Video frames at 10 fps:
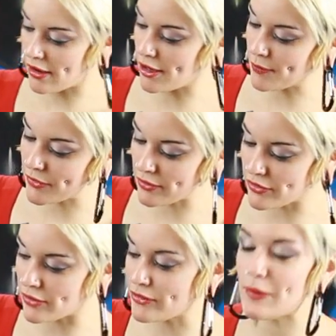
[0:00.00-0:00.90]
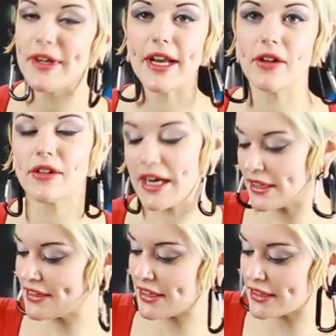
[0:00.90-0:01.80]
the viewing angle
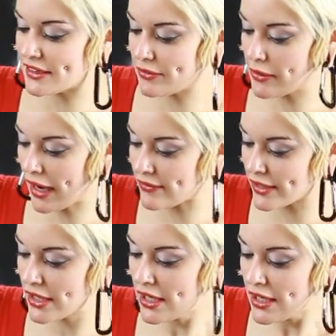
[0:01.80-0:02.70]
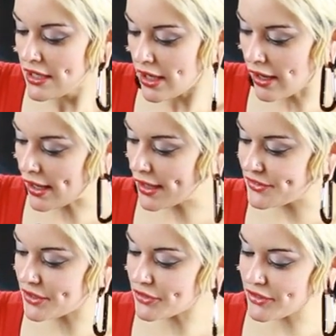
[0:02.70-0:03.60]
kind of sucks if you have it
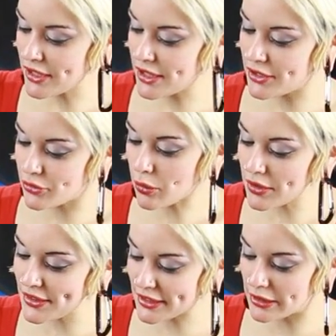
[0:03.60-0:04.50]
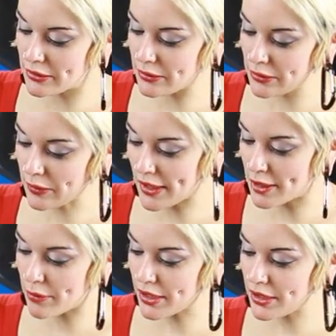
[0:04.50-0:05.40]
tilted towards you
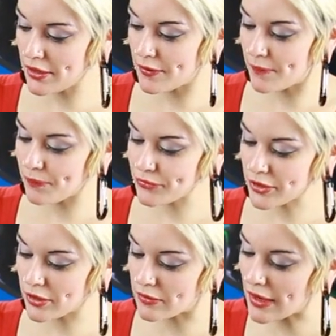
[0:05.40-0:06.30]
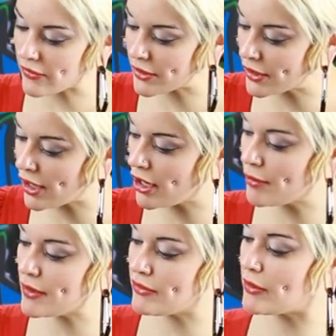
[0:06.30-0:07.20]
quite a bit, or
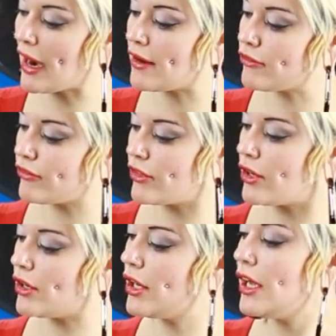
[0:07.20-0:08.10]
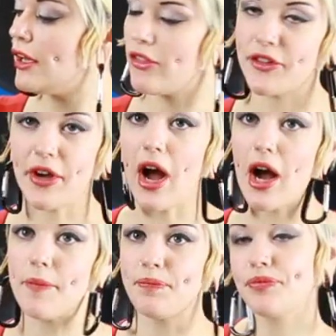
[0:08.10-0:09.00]
rather if you have the
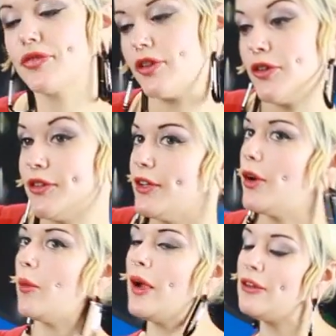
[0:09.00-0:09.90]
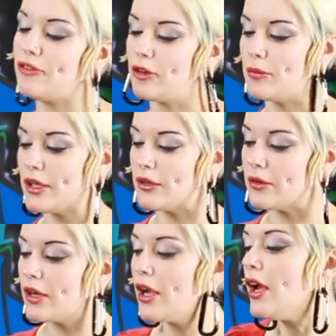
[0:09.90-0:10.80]
top tilted away from
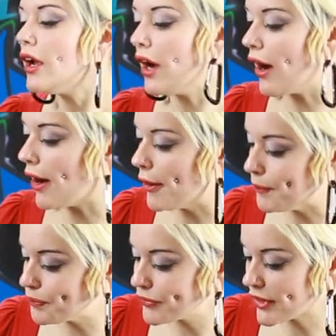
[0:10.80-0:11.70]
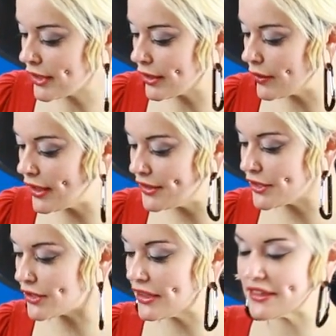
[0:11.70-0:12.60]
you, you know, it
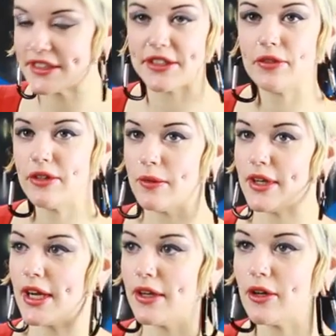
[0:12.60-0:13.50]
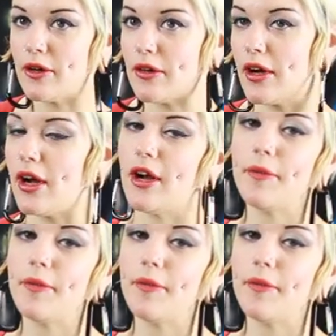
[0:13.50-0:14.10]
decreases the viewing angle,